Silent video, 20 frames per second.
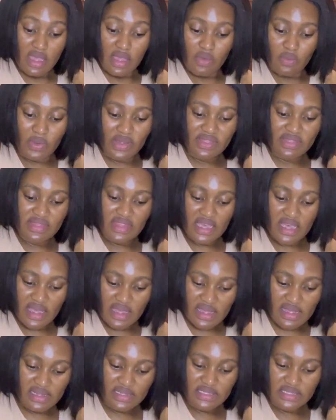with
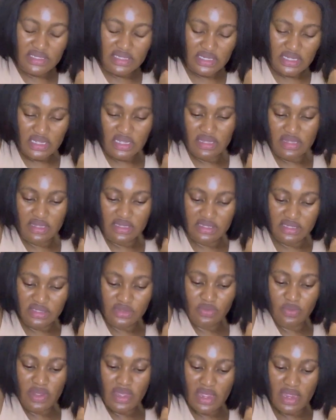this is
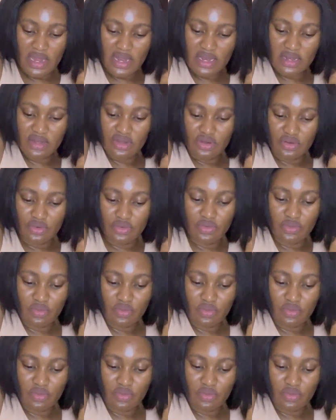when you